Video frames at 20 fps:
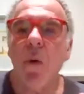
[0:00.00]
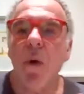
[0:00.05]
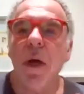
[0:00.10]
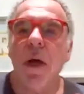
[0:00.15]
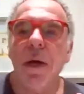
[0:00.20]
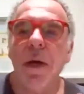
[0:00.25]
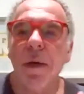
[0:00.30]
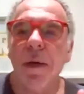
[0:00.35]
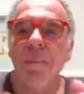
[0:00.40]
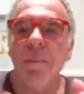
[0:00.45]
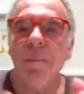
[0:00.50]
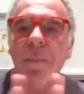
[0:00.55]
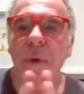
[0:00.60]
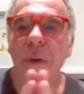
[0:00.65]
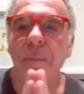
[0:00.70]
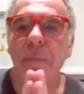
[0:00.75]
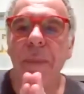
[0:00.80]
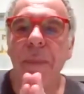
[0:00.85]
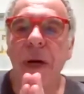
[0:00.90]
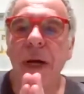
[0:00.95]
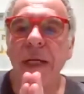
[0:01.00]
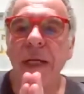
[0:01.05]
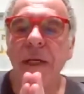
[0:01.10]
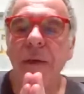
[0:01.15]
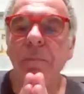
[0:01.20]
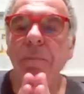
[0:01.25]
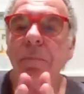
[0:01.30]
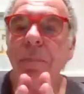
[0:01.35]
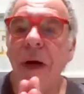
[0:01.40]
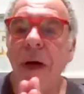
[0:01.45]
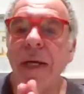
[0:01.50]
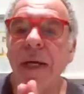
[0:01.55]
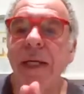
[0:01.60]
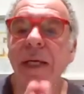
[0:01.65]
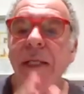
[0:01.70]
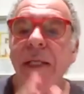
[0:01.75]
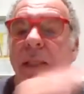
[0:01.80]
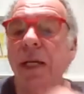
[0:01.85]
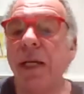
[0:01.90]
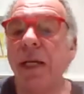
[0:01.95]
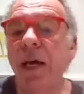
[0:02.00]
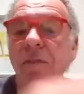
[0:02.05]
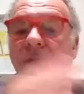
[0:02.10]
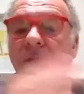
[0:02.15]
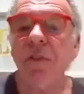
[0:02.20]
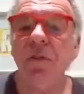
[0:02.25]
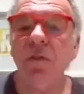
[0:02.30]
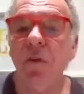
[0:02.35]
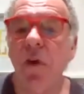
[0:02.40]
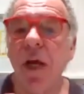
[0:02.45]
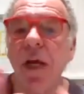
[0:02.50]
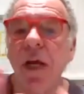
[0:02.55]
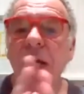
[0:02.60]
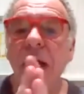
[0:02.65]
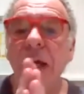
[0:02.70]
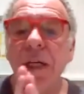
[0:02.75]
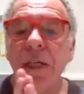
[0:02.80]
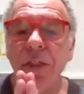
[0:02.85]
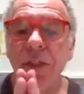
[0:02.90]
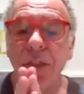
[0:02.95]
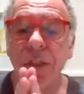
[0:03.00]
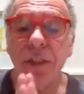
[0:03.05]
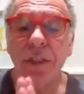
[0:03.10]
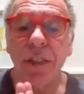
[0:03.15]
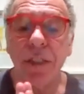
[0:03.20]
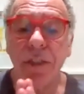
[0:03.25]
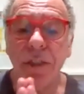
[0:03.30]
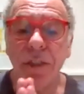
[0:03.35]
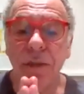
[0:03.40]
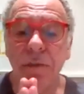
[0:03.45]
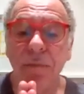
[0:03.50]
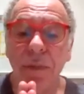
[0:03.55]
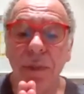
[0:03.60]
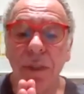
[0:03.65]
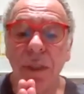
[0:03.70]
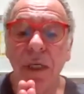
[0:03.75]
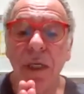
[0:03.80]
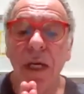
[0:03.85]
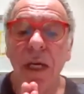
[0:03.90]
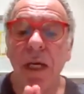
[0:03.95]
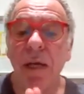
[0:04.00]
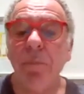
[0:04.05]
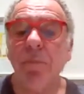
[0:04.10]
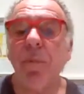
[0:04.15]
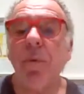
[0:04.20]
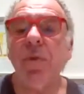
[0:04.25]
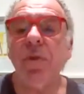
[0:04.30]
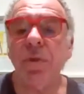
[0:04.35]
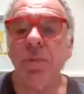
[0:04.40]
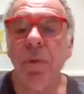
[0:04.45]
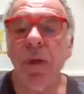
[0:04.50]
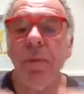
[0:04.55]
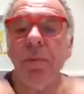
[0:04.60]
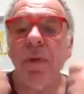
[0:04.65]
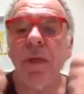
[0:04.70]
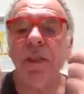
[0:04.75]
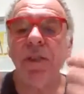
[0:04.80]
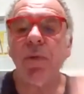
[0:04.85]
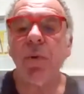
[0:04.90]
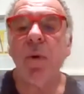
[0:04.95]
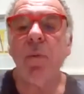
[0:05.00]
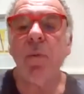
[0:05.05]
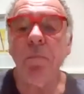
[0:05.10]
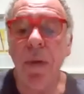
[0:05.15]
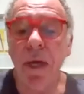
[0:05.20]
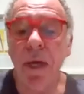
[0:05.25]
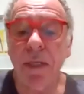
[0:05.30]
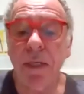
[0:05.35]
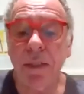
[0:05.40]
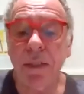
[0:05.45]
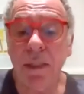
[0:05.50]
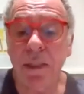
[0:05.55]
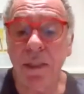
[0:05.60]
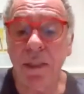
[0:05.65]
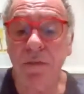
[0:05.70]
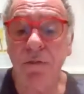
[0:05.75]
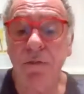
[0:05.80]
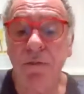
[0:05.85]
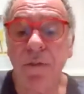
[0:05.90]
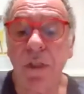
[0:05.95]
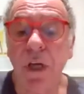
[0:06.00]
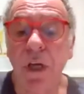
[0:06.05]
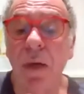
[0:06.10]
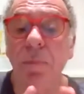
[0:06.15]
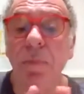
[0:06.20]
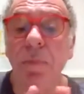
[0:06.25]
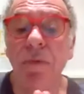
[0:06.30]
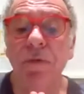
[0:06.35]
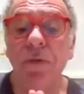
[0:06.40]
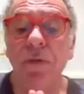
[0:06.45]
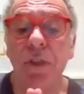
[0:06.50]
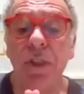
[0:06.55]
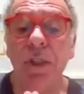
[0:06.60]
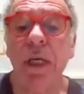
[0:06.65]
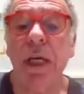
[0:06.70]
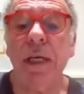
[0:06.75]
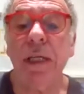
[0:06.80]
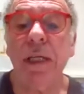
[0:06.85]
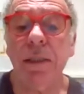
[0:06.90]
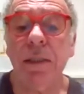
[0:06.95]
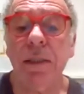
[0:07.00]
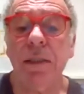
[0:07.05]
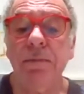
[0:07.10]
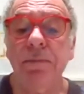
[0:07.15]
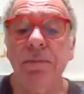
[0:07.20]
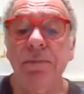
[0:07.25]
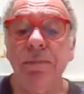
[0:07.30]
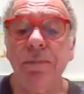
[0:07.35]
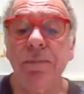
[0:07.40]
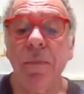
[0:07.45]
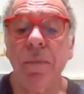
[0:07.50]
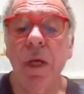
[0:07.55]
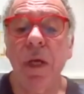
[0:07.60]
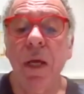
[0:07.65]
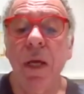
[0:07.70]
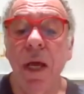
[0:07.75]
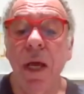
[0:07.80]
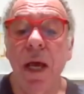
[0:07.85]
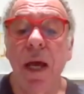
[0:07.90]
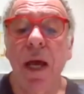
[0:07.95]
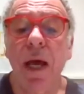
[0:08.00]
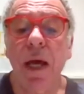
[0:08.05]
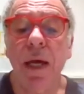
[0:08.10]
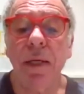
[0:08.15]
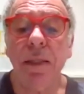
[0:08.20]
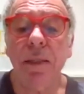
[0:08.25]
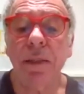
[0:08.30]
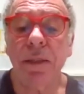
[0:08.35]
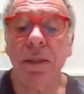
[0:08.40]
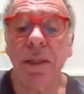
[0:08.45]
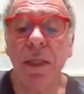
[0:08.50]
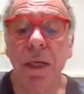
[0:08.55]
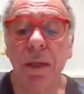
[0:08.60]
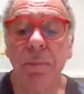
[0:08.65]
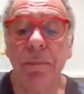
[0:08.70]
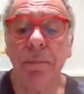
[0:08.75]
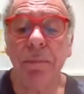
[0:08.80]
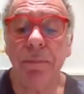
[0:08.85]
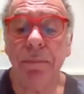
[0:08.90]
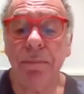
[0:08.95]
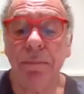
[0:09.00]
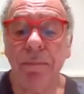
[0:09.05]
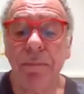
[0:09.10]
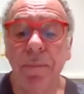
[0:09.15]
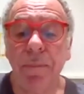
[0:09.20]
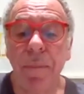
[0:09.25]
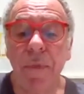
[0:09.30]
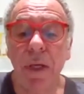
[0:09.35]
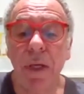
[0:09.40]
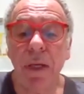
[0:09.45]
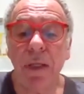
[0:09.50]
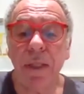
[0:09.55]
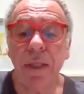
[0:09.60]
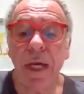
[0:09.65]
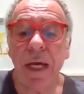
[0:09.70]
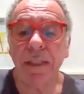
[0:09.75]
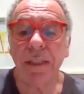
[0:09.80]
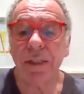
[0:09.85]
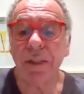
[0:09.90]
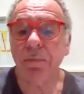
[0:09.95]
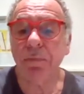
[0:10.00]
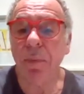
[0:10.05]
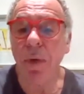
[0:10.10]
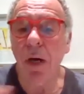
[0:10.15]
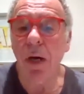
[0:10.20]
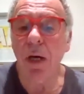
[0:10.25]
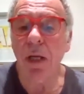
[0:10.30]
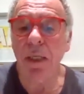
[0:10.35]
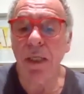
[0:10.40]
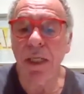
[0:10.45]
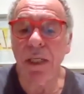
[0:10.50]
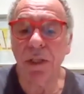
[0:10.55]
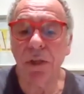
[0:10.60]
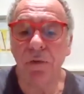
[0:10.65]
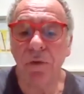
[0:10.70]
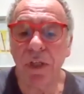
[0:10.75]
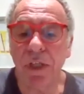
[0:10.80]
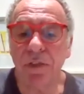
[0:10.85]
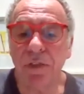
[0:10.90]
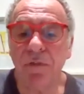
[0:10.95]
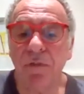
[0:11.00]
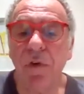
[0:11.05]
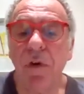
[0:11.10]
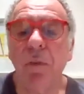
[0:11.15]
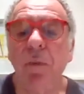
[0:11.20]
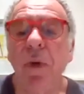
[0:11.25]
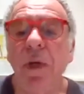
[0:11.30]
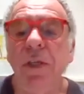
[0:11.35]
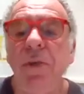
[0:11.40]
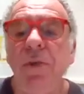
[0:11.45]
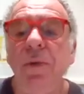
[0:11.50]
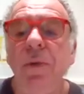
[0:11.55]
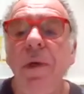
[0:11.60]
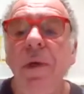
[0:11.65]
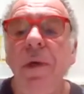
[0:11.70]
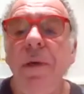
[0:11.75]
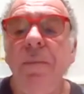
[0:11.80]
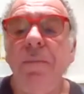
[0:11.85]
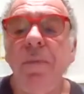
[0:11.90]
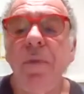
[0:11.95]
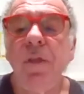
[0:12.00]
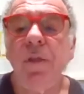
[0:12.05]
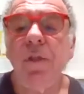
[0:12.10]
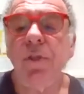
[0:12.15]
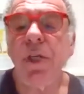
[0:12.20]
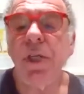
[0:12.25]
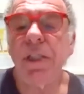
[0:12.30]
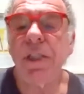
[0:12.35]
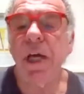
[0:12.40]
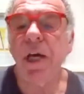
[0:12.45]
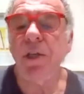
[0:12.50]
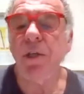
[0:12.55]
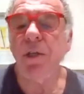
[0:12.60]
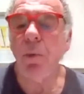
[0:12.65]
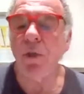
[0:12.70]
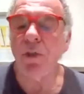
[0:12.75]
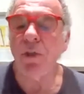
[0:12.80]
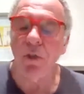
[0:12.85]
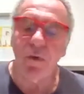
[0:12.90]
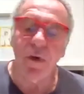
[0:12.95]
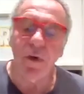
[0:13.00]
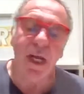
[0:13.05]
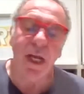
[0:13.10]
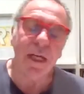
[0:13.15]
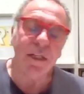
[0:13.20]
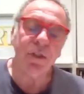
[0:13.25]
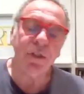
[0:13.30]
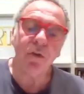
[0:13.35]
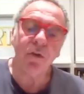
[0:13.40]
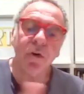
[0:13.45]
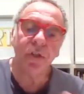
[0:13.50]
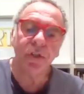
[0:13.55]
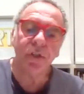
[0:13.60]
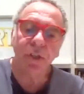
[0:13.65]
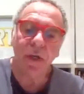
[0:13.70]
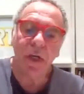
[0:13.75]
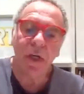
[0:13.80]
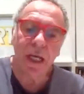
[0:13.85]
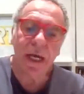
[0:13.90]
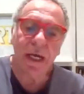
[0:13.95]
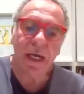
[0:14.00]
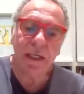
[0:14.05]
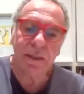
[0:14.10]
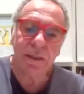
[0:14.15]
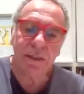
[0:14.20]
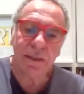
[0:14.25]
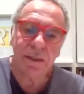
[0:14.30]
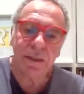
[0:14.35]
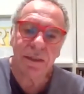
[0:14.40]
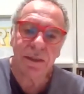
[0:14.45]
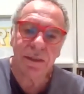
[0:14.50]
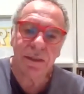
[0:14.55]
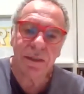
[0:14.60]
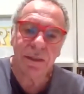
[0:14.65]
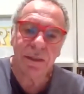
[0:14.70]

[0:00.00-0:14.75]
by combining the left and right energy systems, it puts people into a meditative type of state. And that's partly the reason for it. When you sit down, you want to relax, you cross your legs.